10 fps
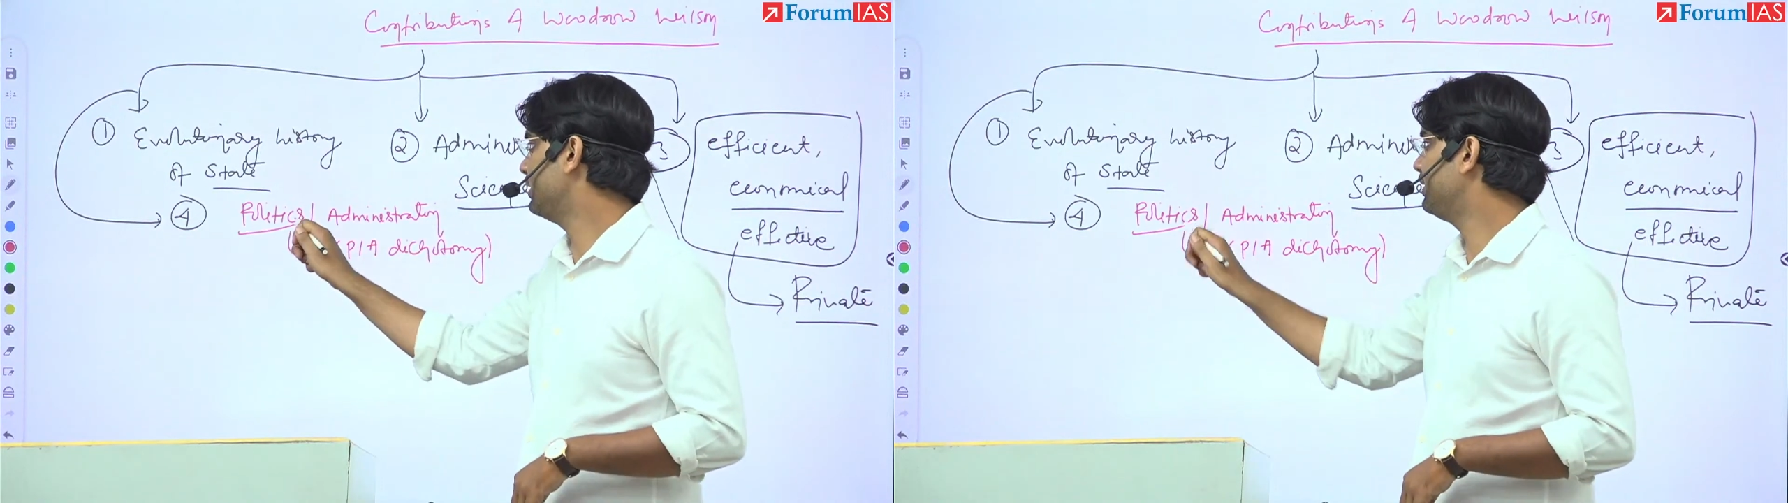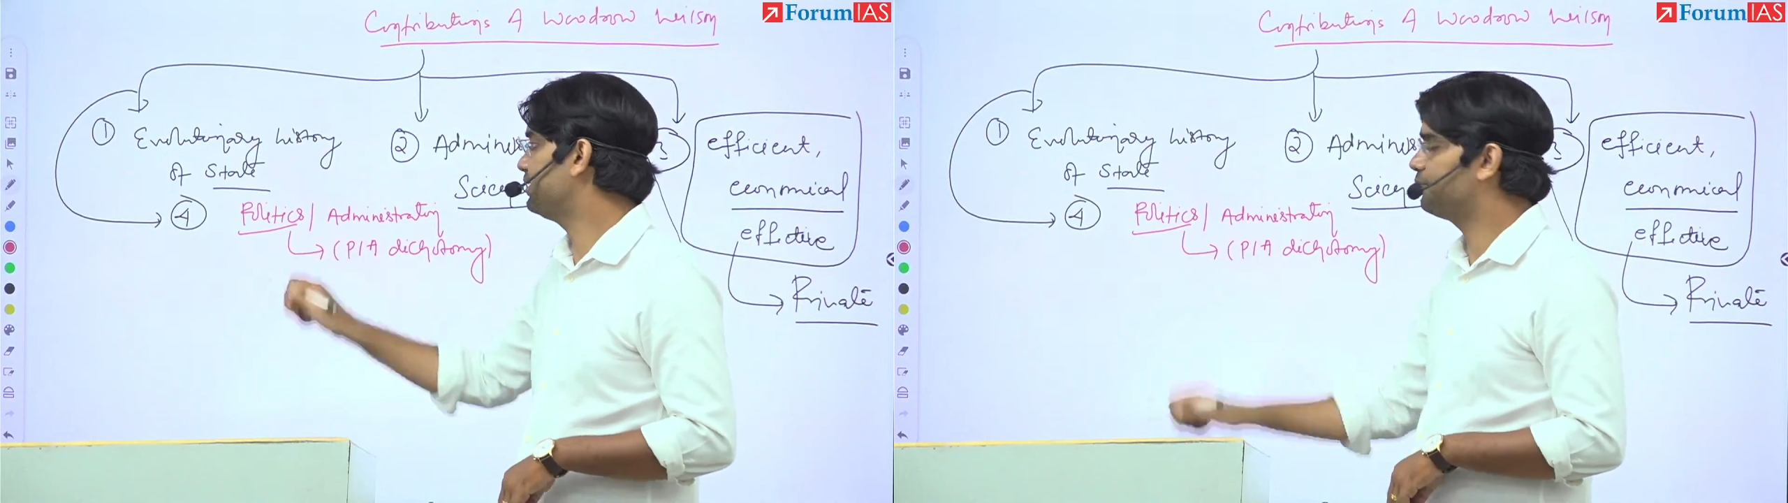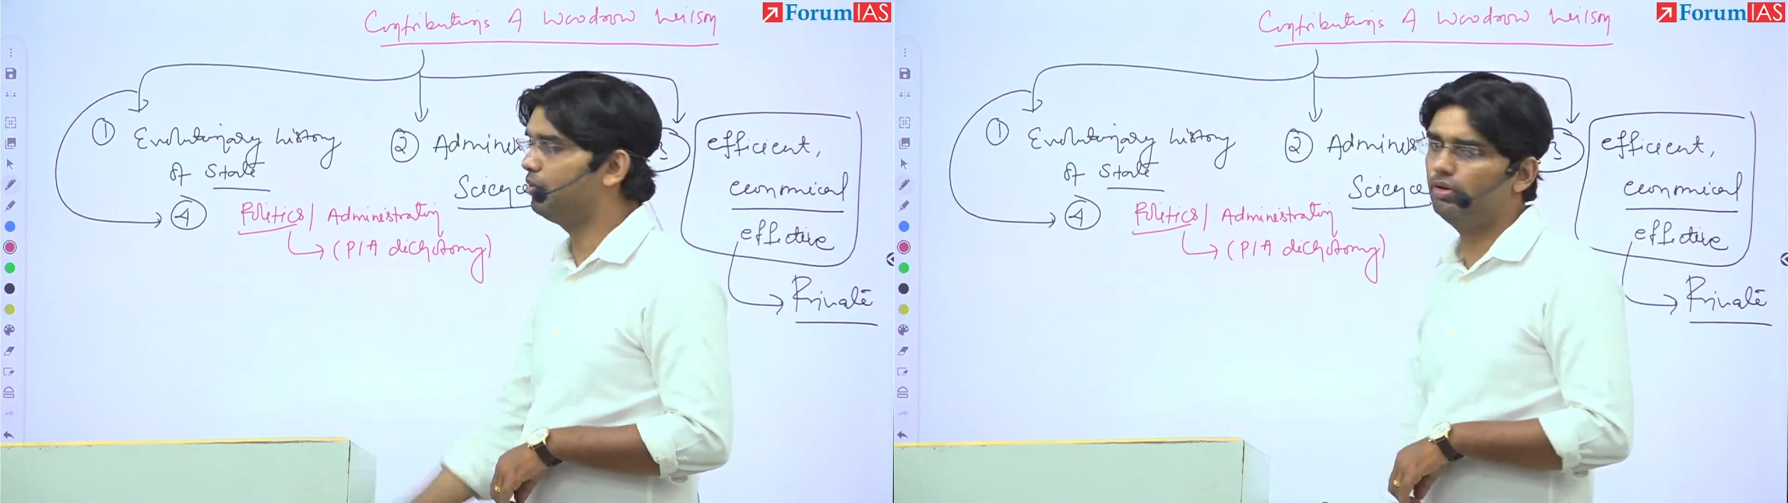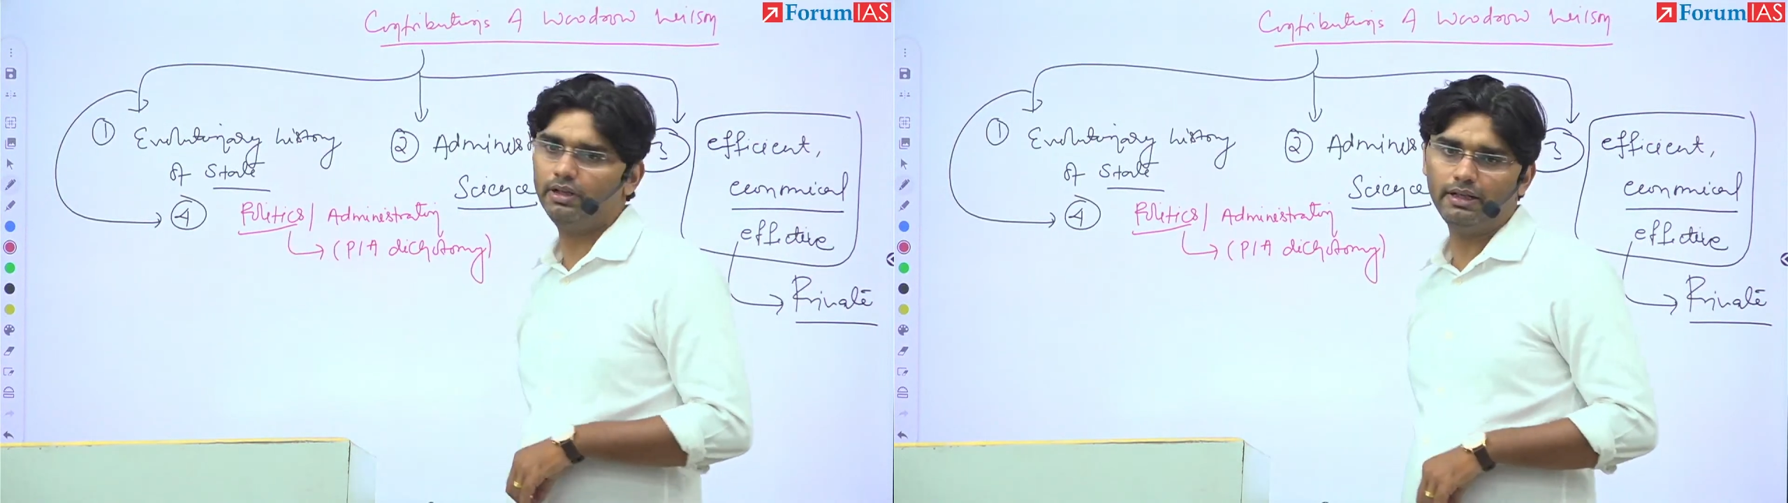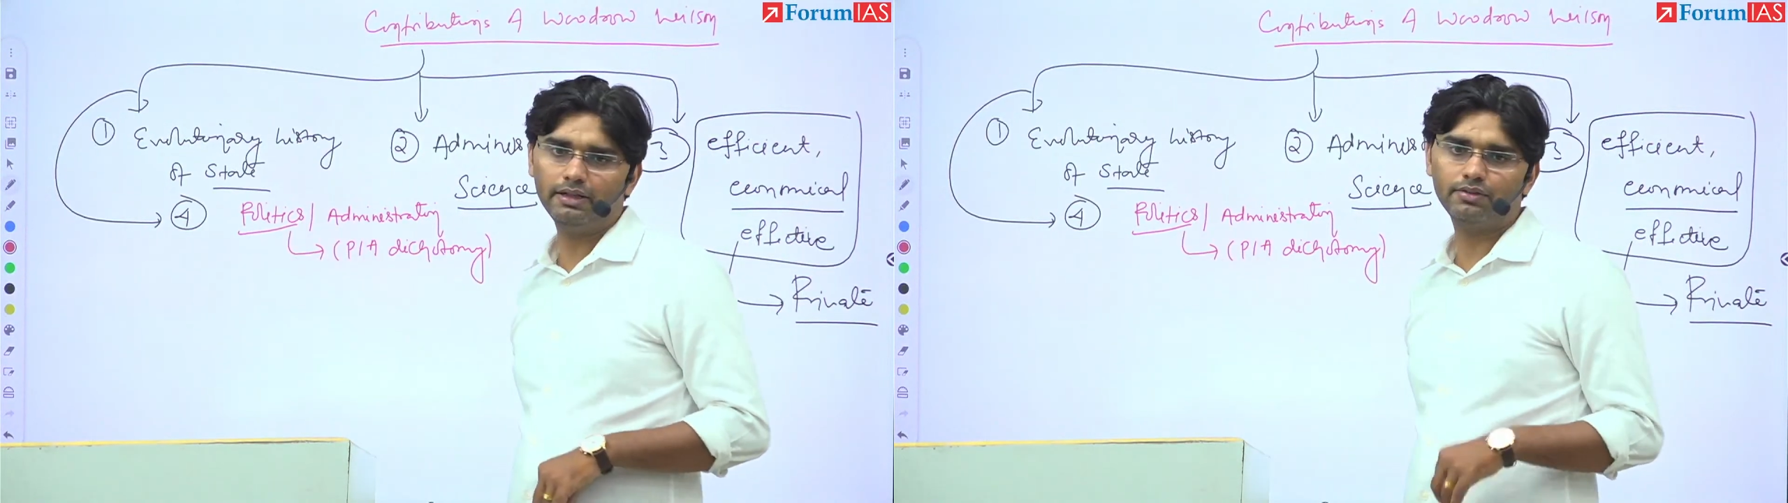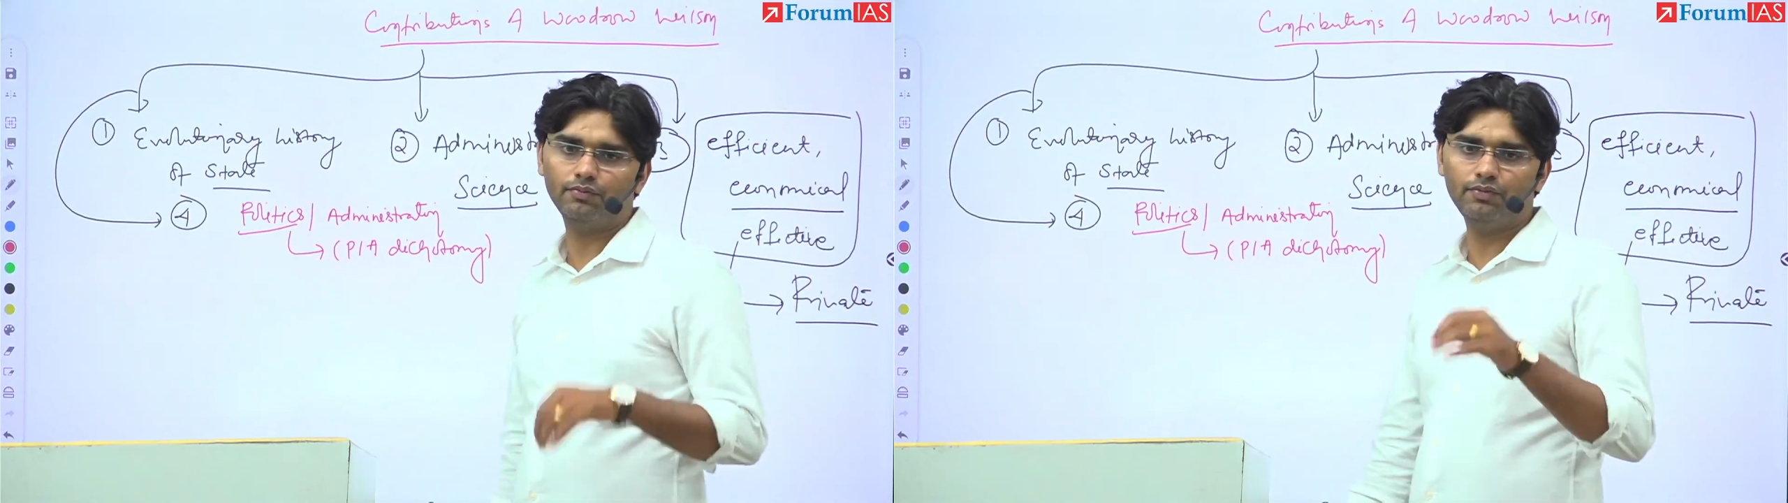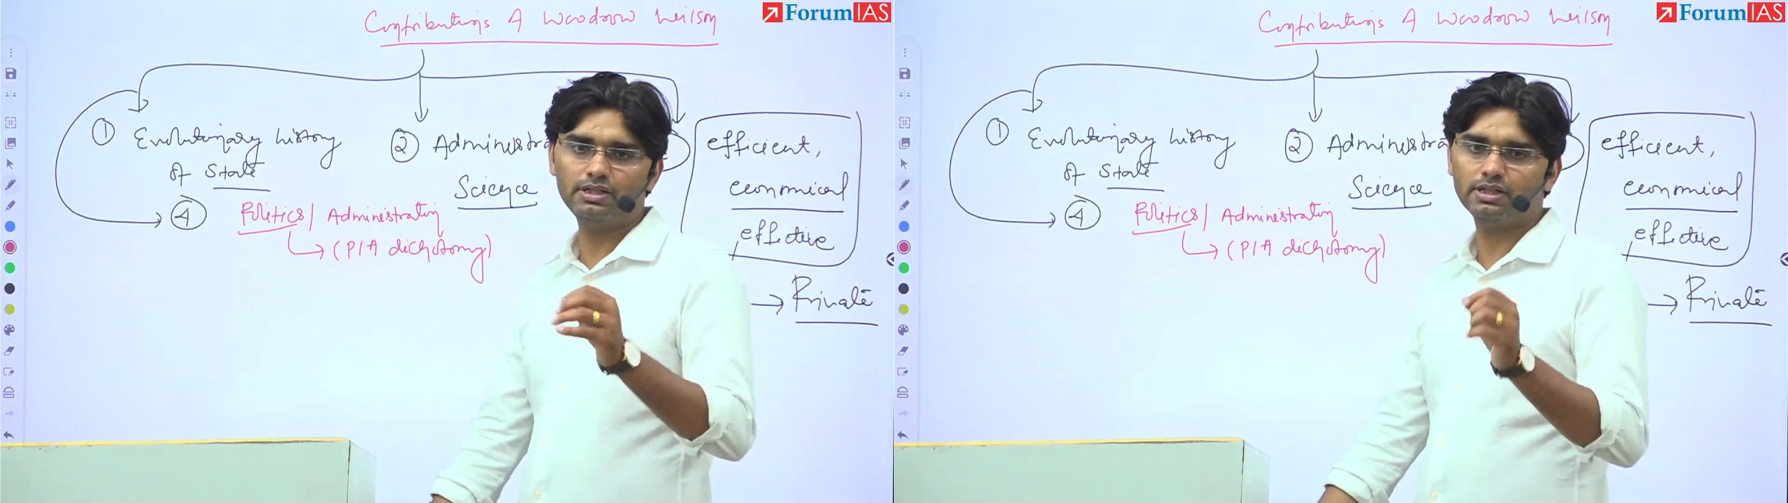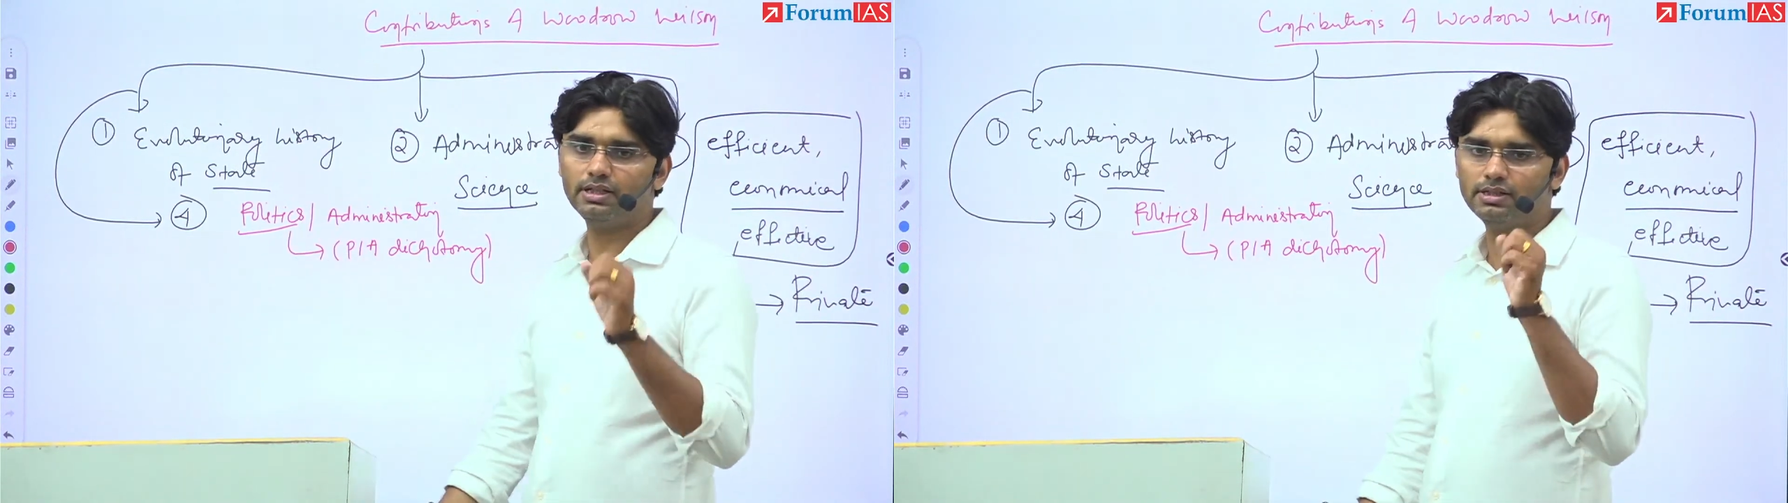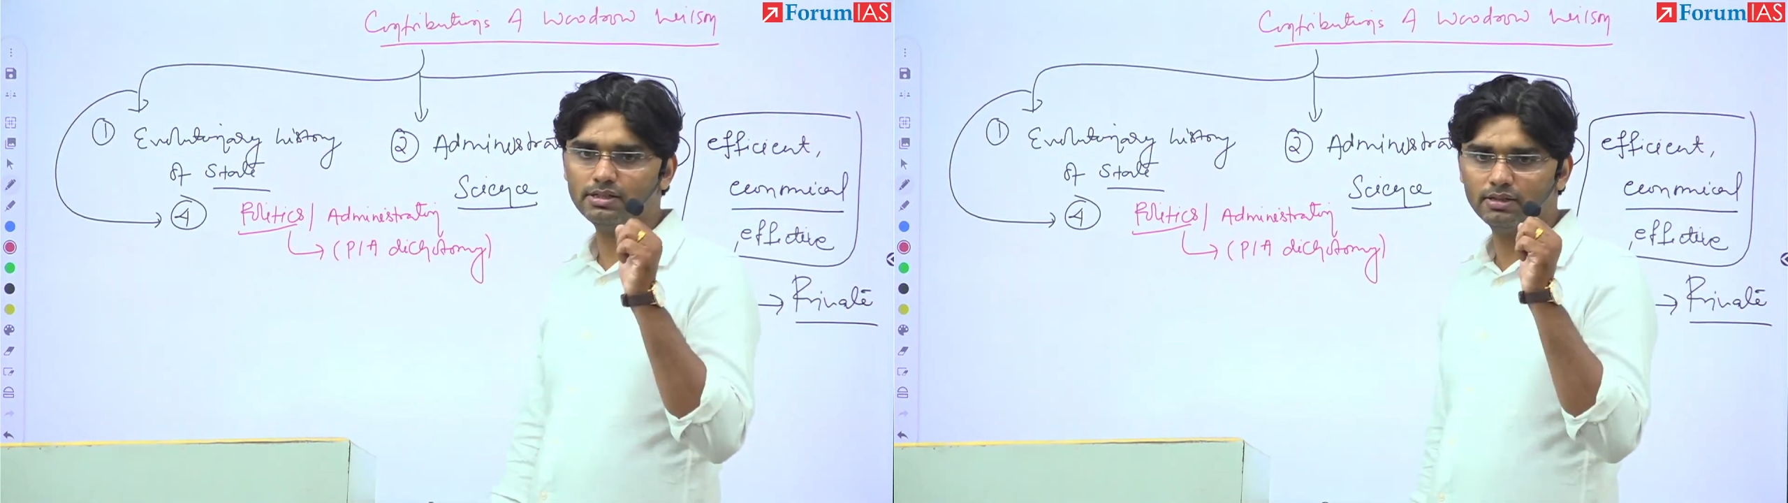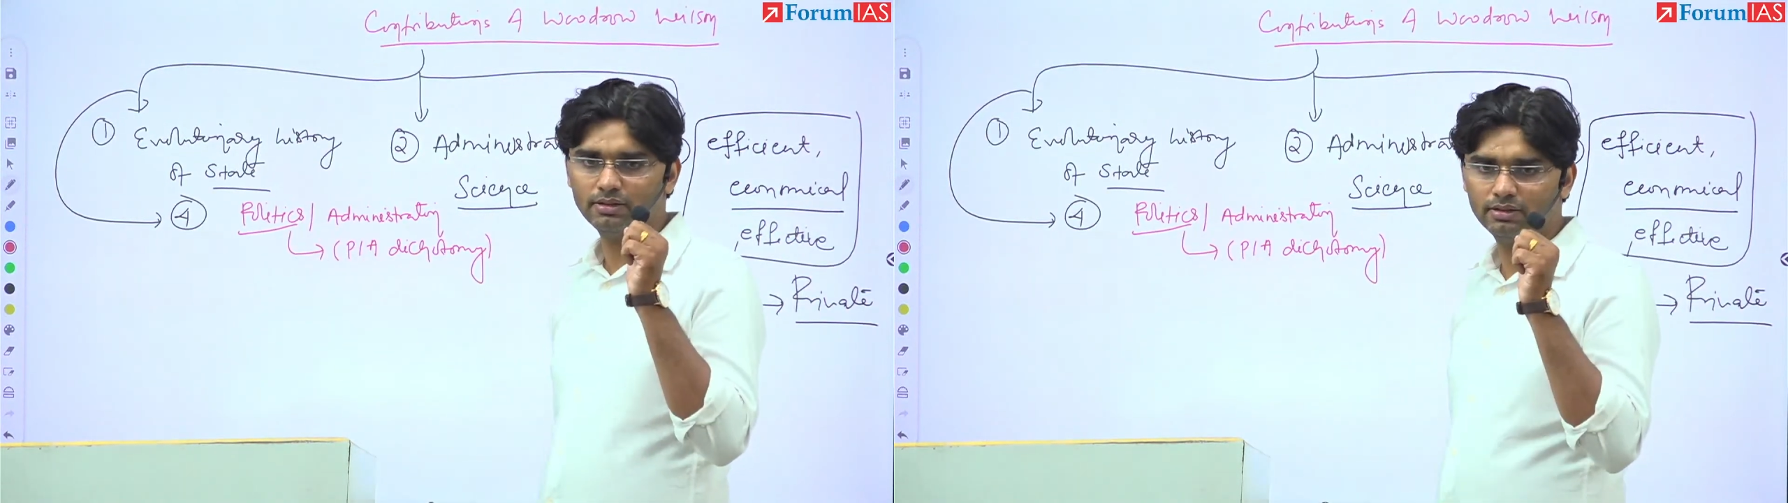that is politics, which is